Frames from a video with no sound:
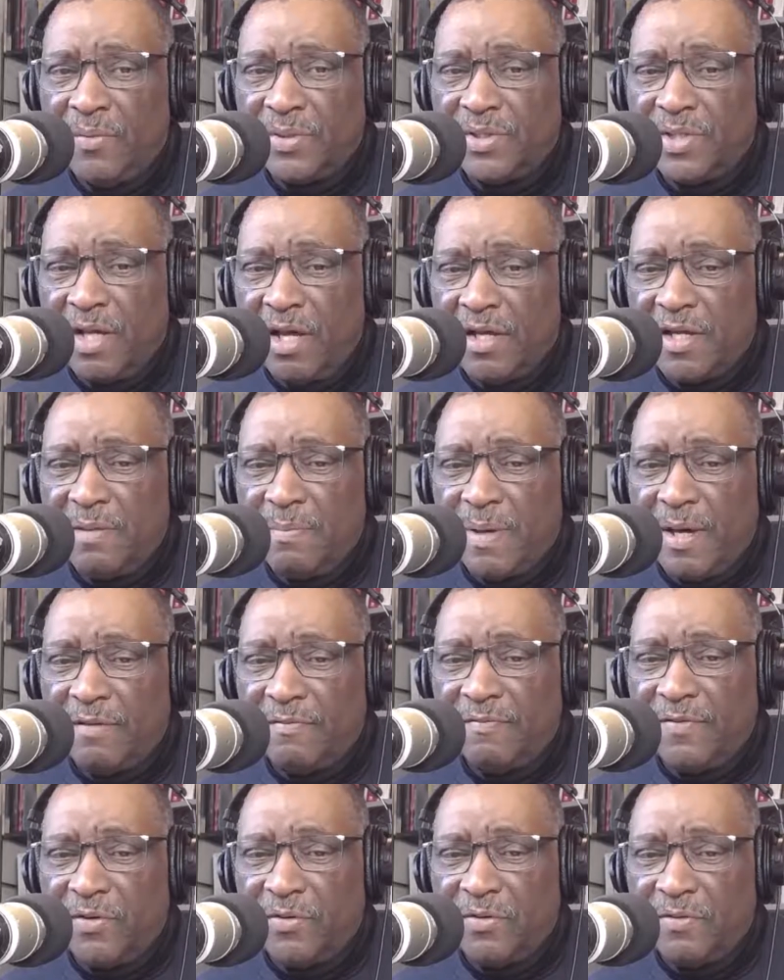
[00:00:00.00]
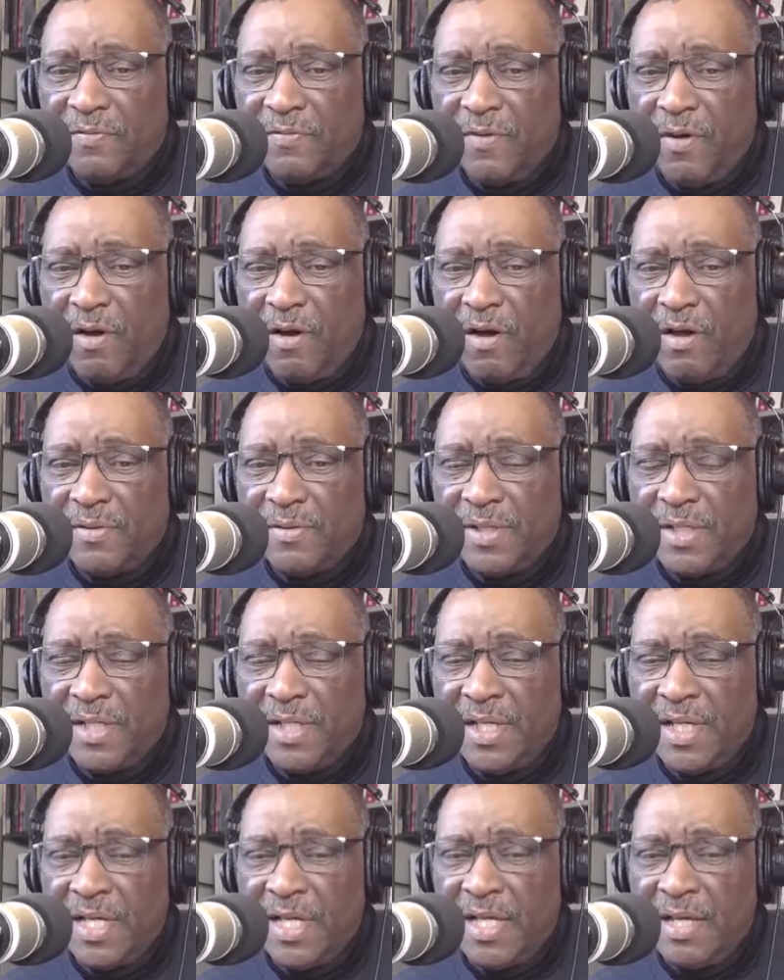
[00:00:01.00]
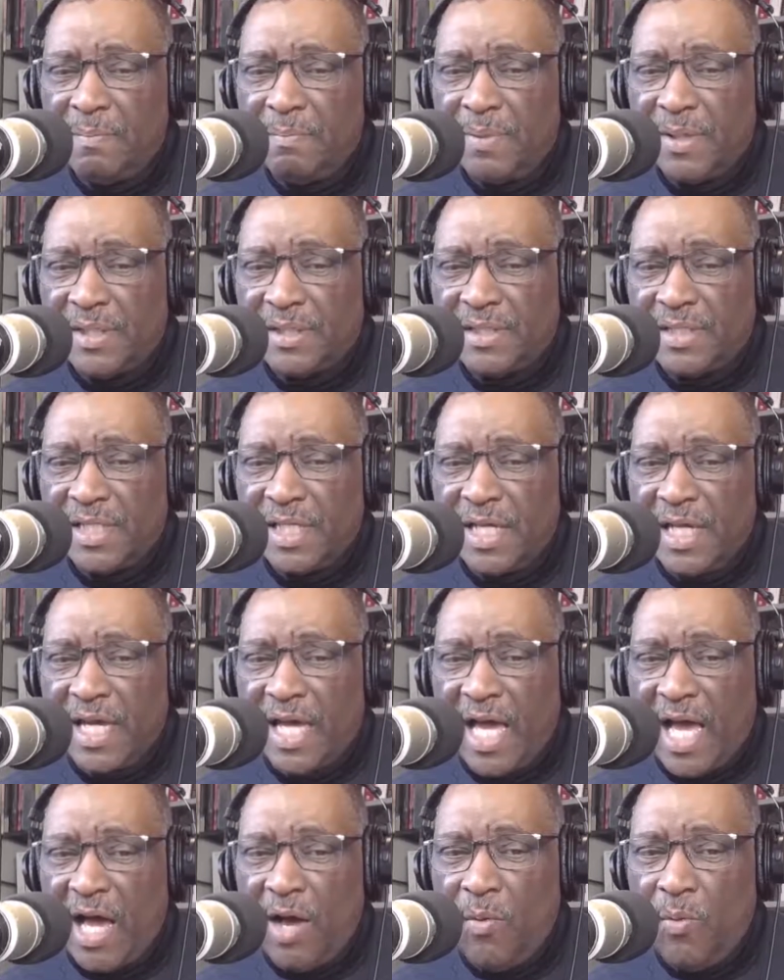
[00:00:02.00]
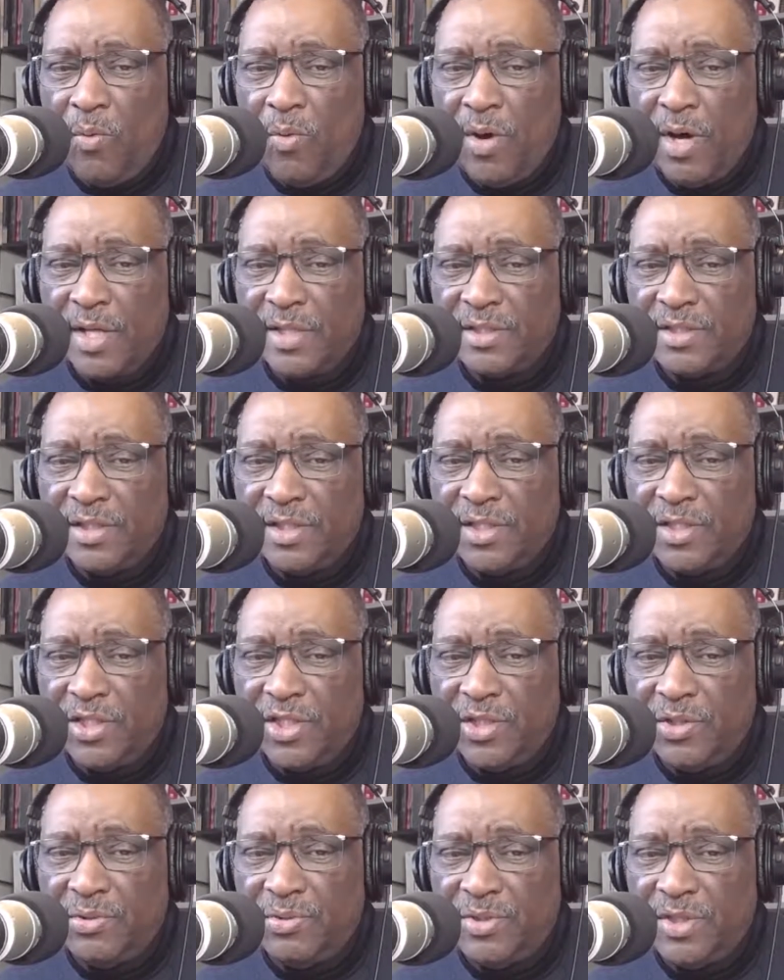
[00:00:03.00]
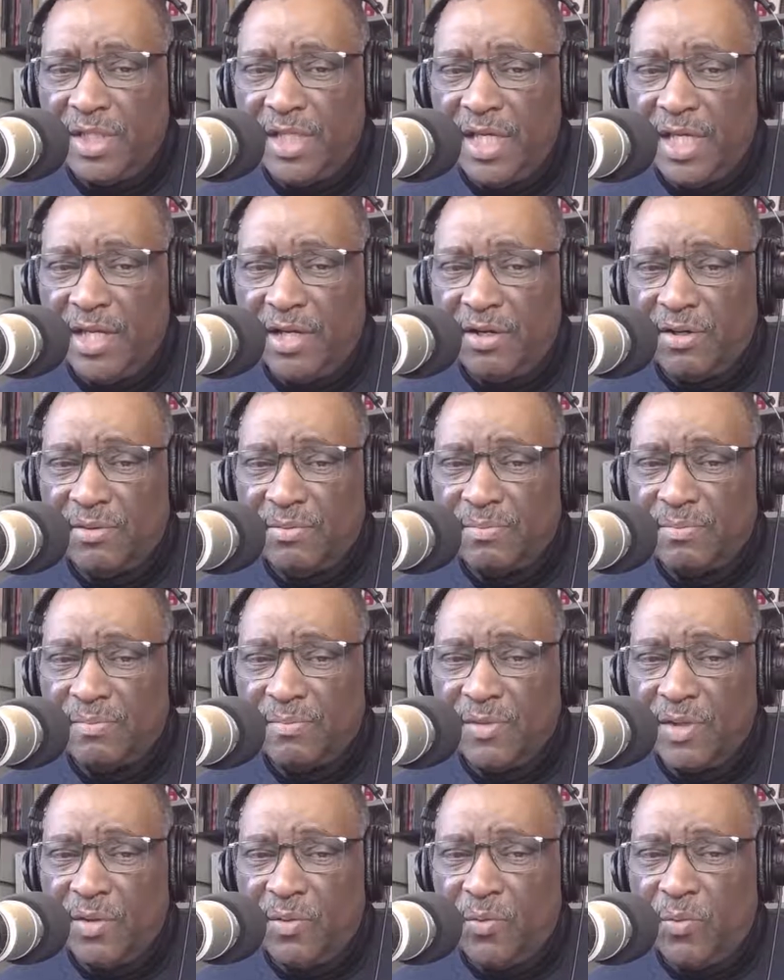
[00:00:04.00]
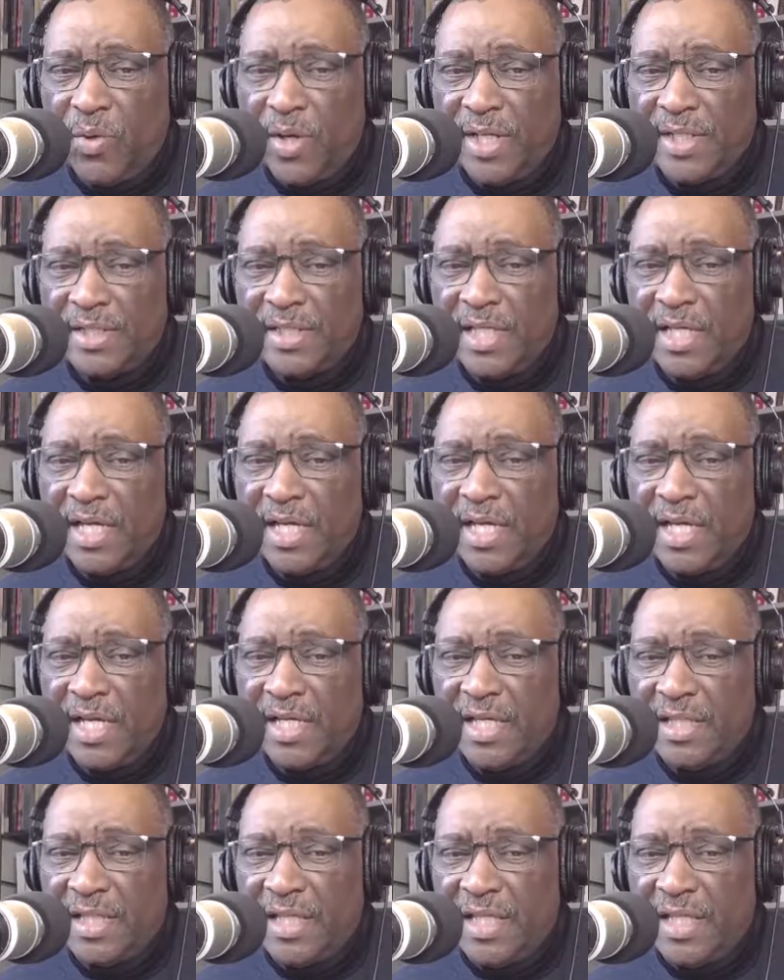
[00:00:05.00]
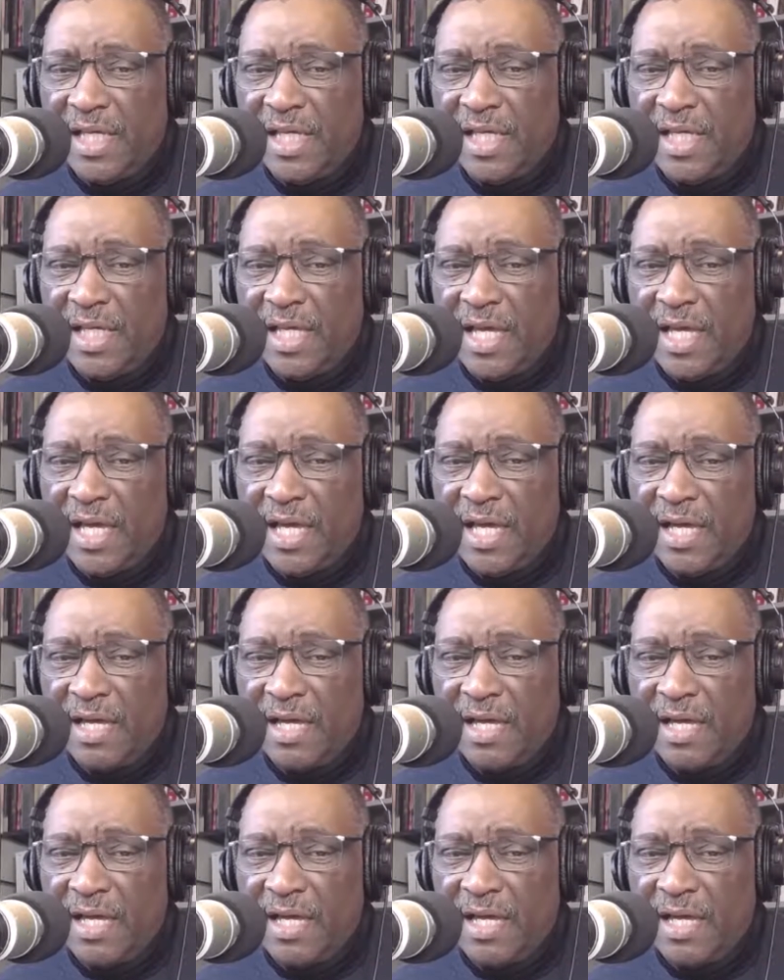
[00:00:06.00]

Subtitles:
were talking about voter fraud, but I want you to hear what the